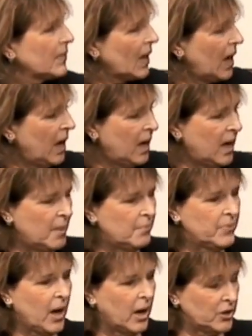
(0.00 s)

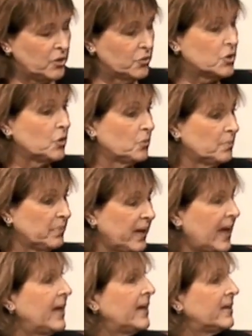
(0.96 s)
on YouTube.
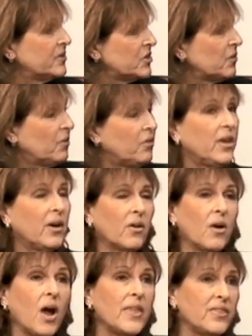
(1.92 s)
And so
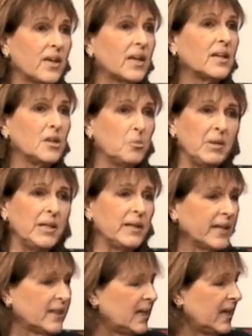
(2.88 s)
they're, I think, going to be
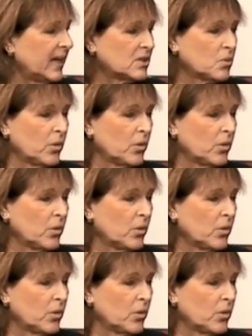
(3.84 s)
like the next